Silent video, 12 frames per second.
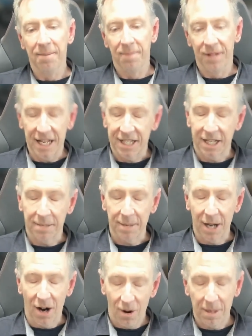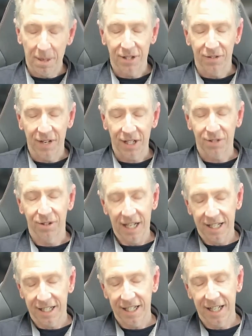But that's going to be a whole bunch of extra
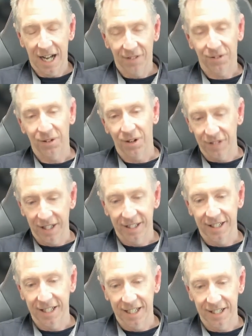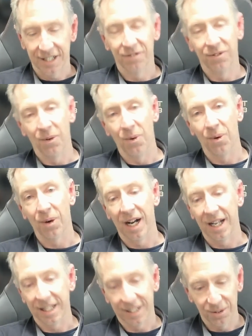testing after I've done the testing for
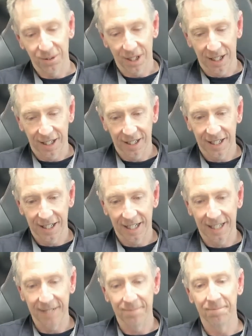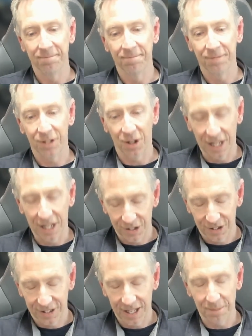Silca. So
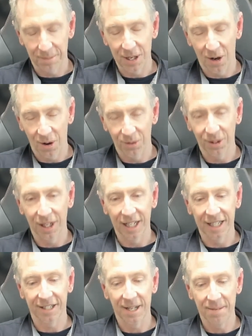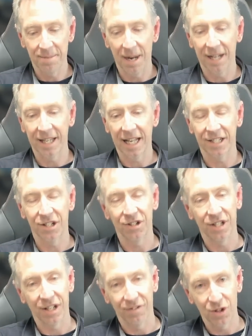that'll be on the list. But that's
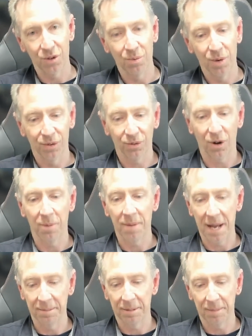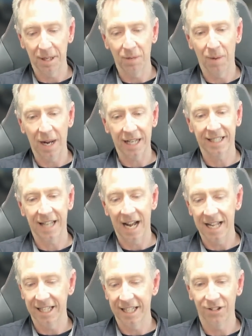just the official word from M Speed Wax
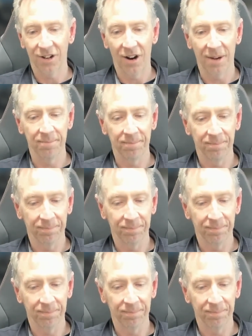at this time.